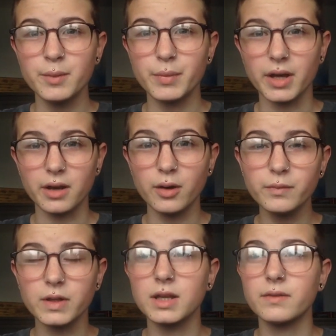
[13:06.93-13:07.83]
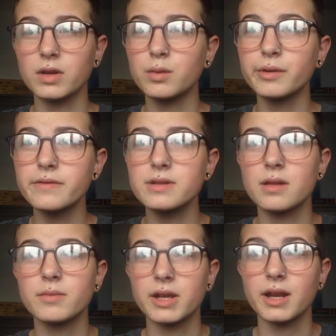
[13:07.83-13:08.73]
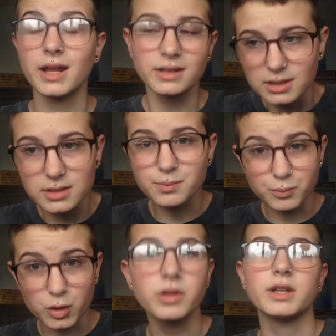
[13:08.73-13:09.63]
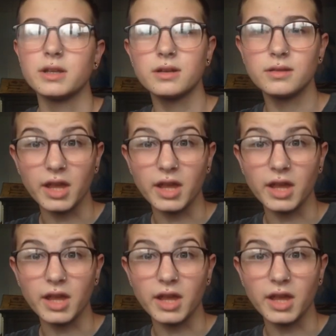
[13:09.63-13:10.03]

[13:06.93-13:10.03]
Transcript: But hopefully, if you can prove to them that it is crooked,